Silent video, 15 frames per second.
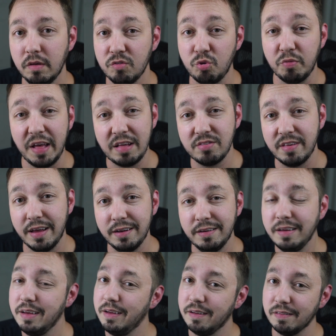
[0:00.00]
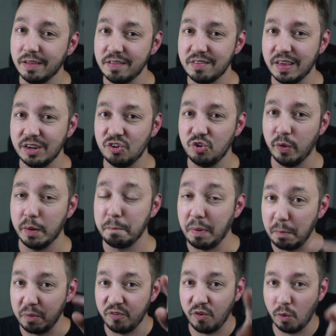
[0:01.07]
So, that said, let's get to it.
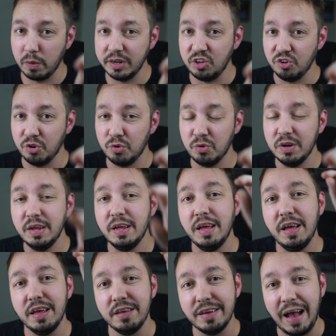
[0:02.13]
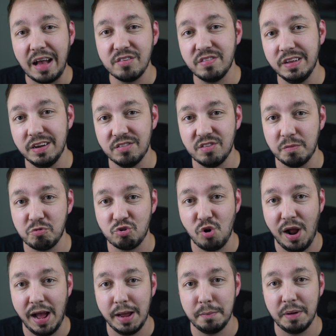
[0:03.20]
But before we do, you guys need to
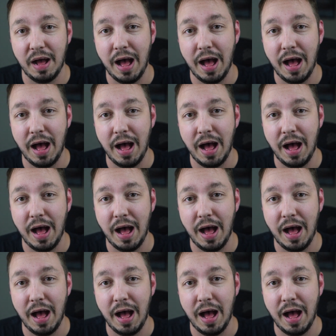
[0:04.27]
subscribe.